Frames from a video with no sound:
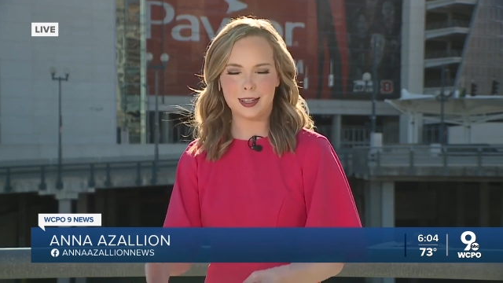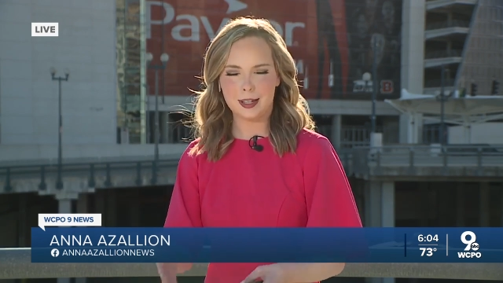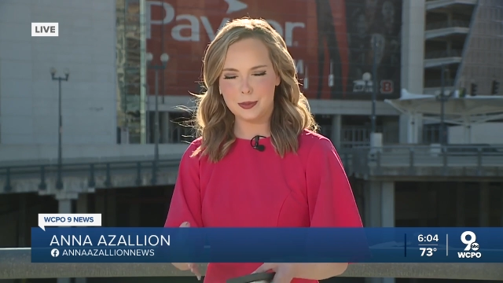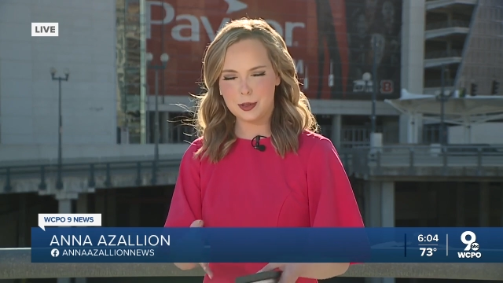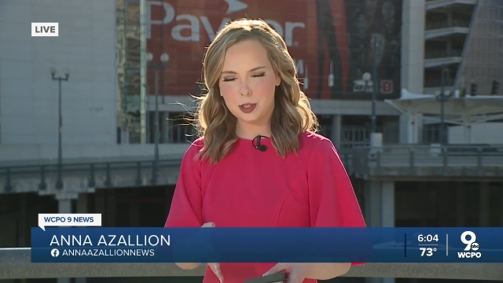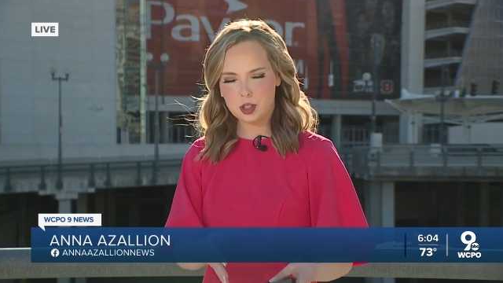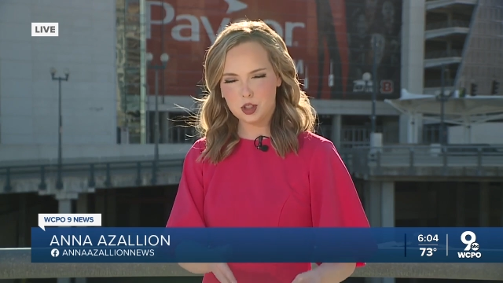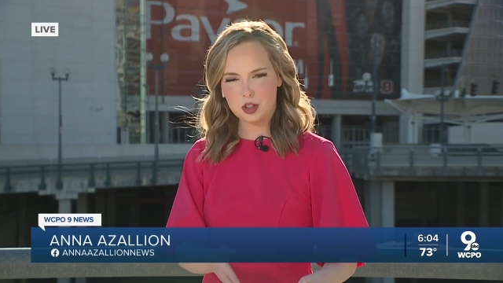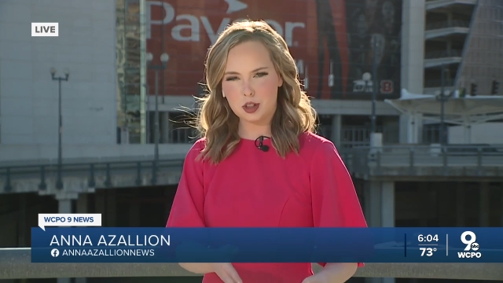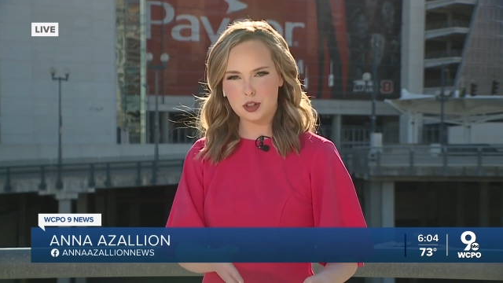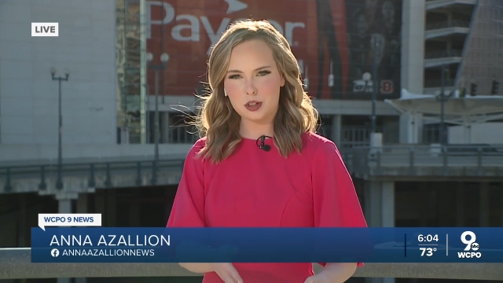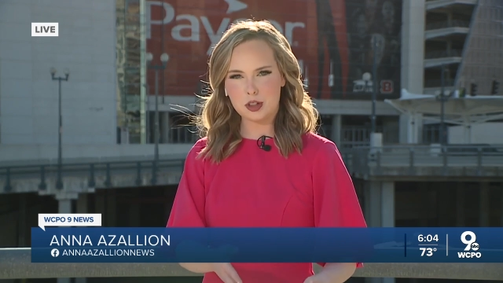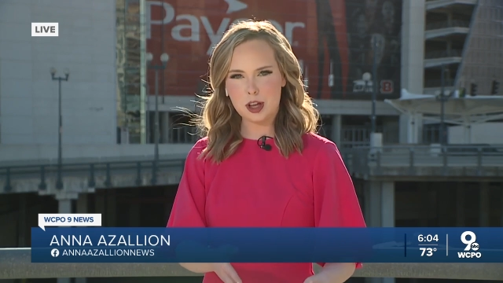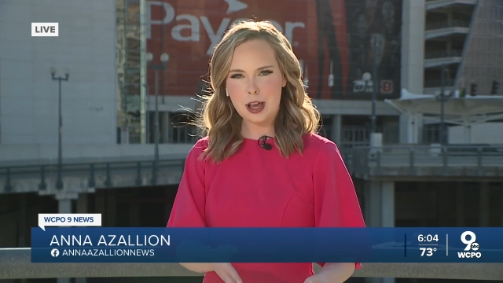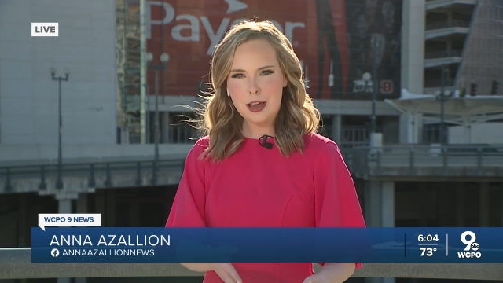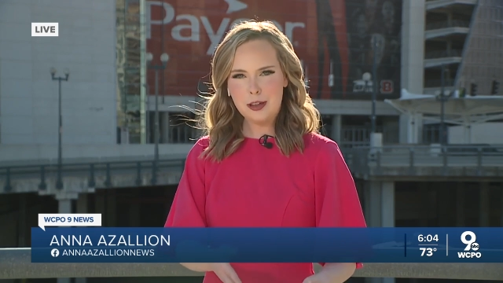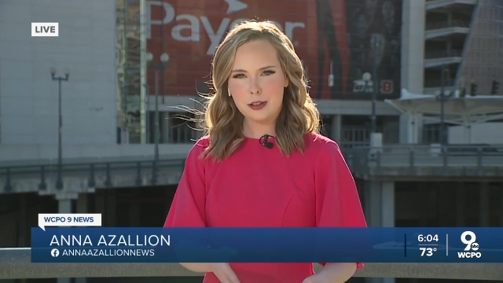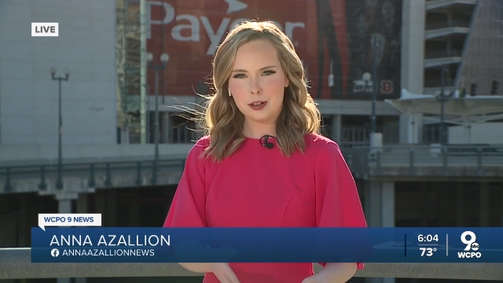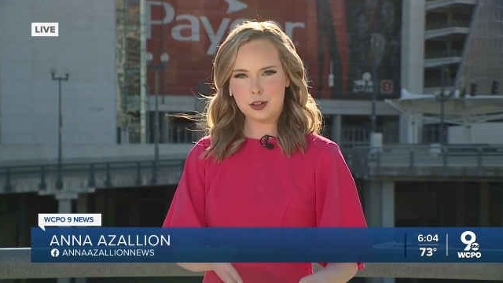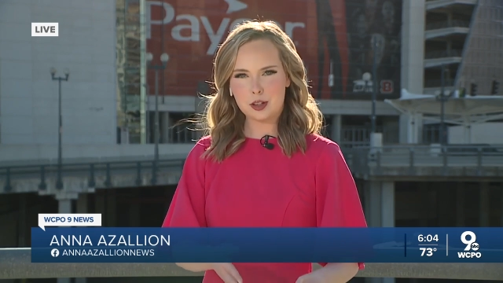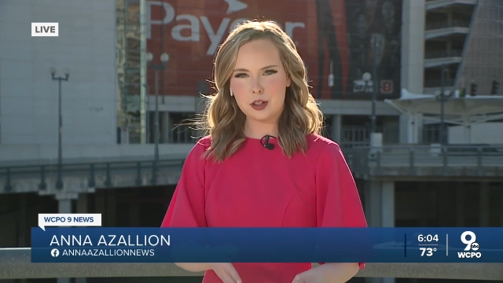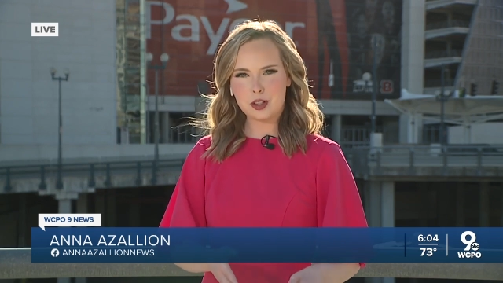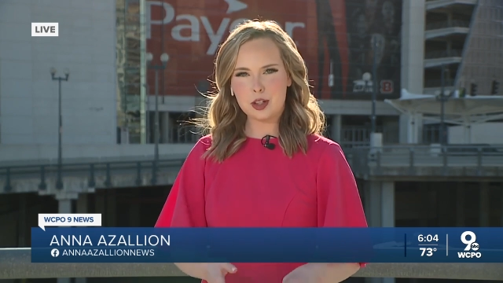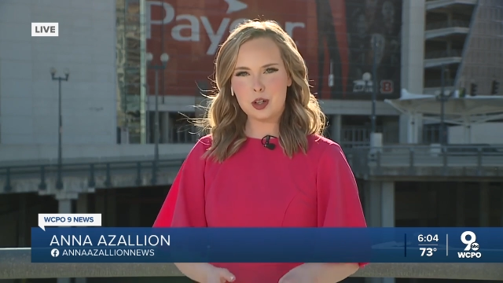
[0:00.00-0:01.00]
The commissioners,
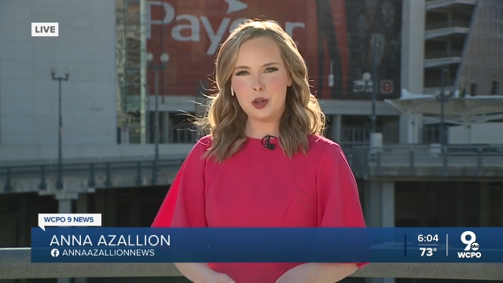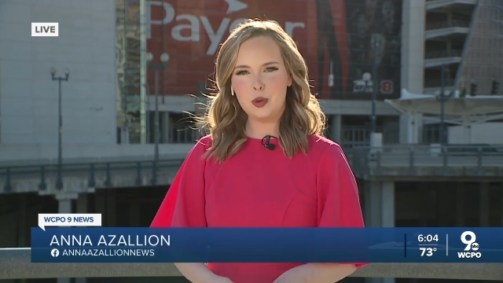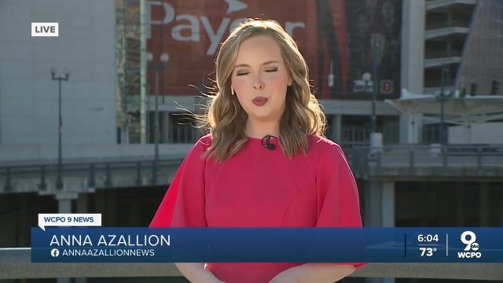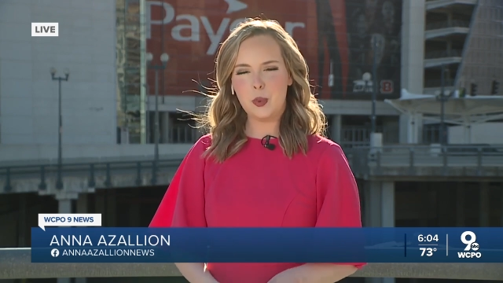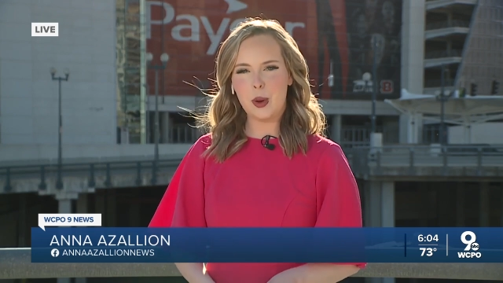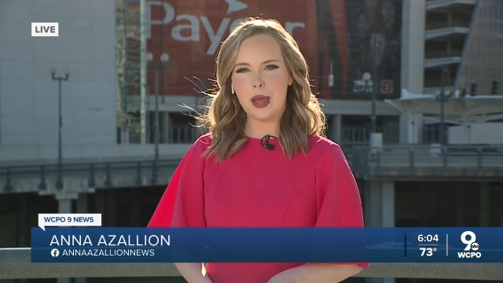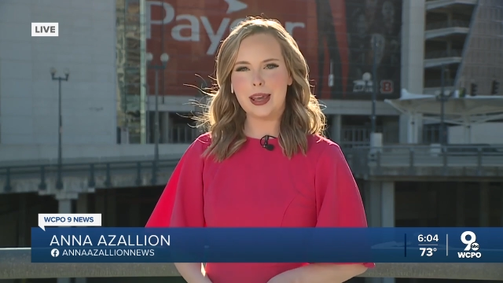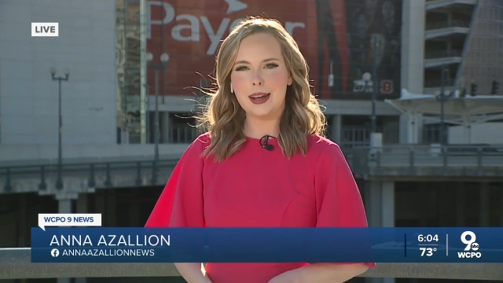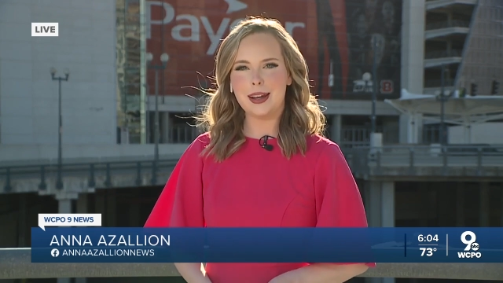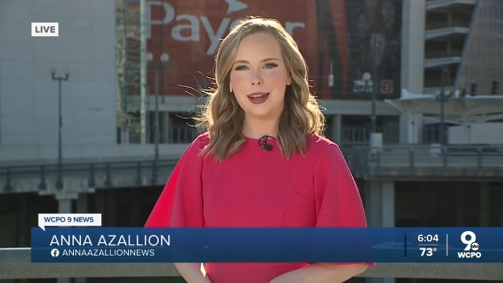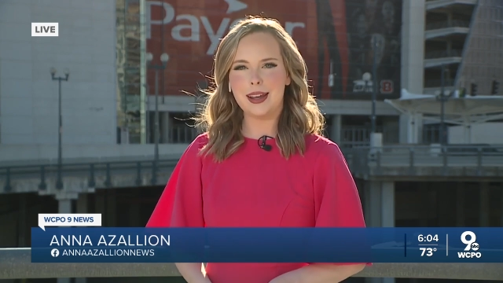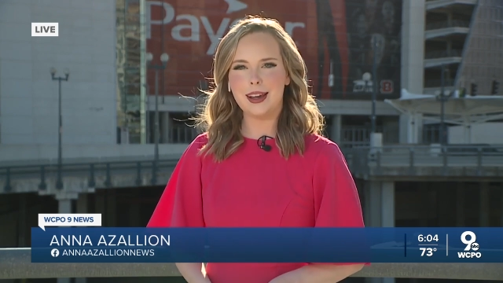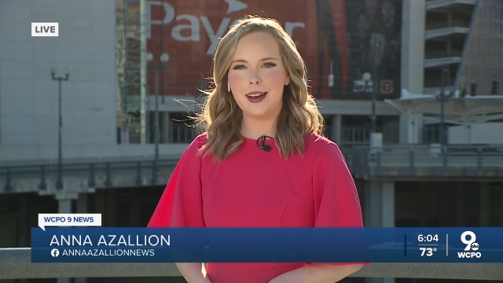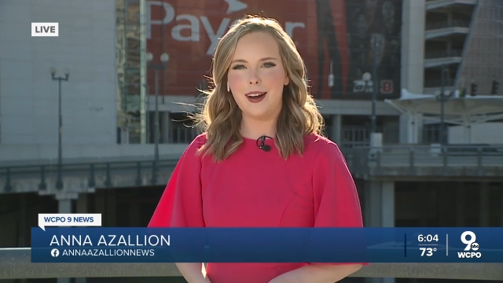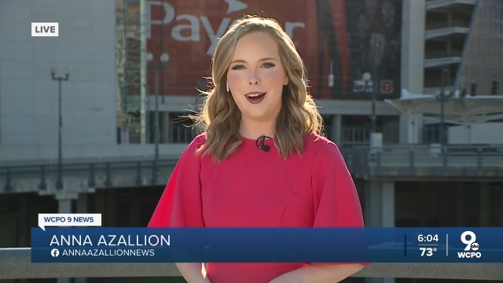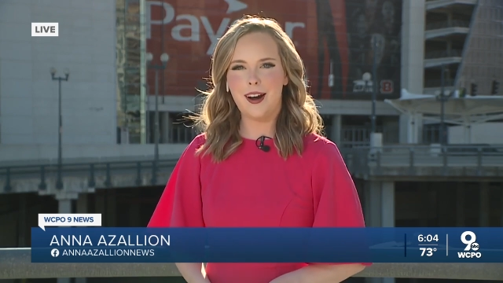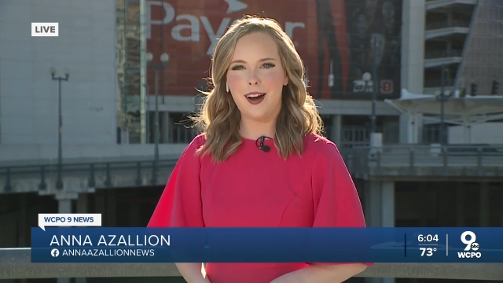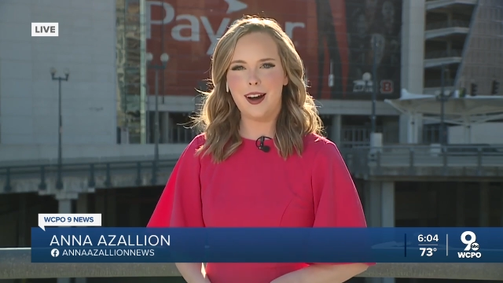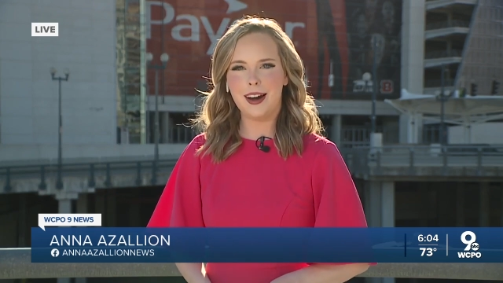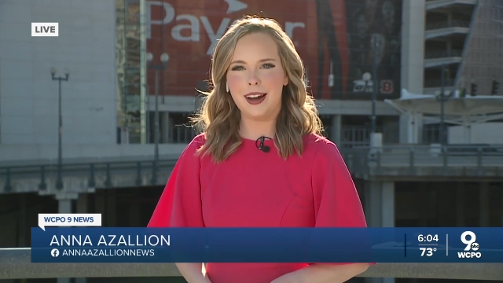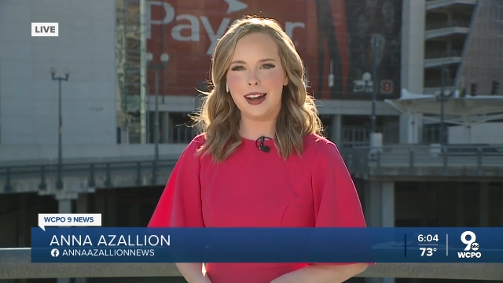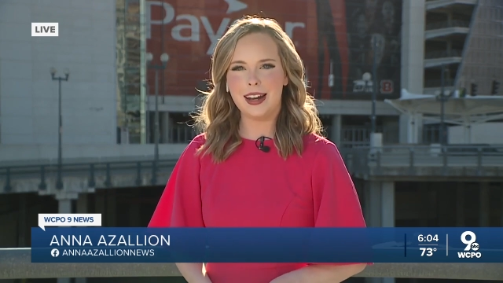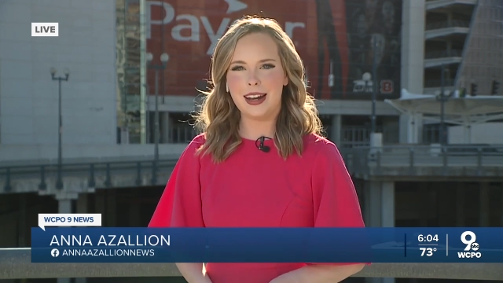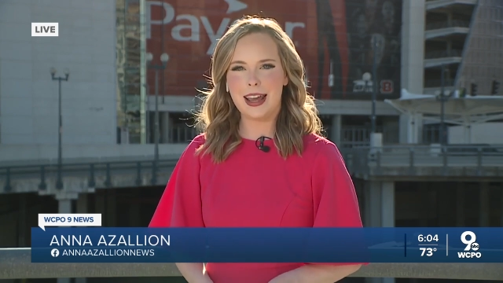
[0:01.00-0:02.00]
they're still waiting
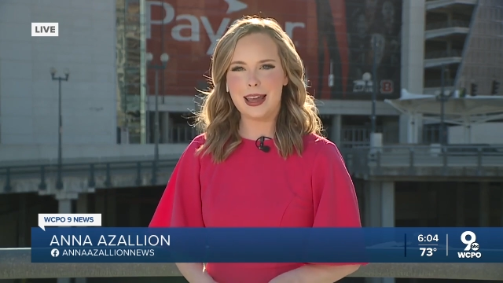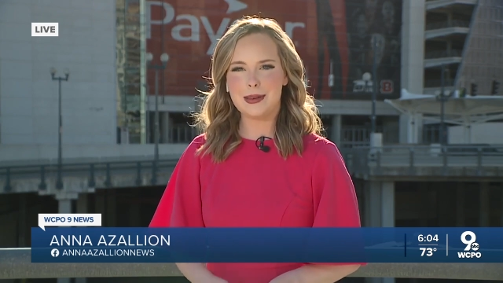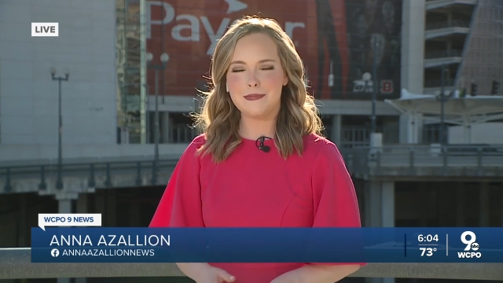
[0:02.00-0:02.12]
on